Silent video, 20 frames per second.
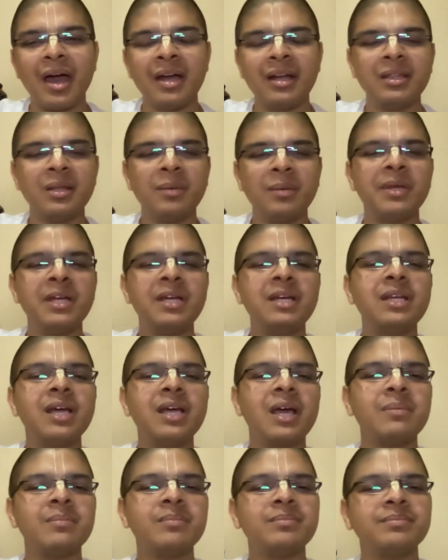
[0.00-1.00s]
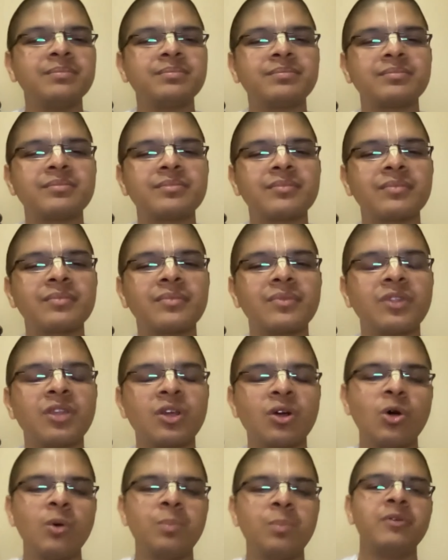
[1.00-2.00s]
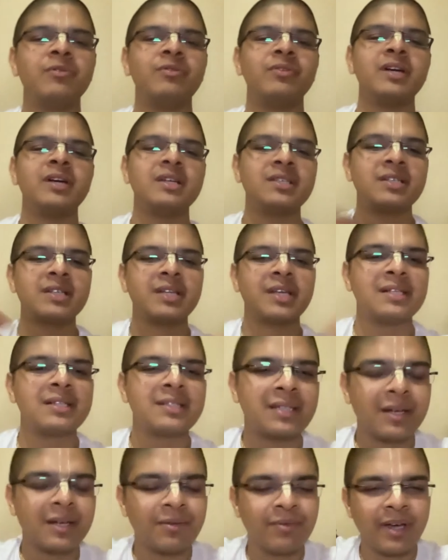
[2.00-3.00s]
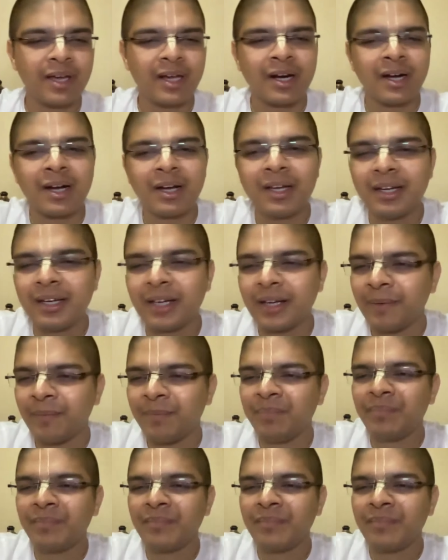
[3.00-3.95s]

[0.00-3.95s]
In the meantime, the Gopa friends tells that we are hungry.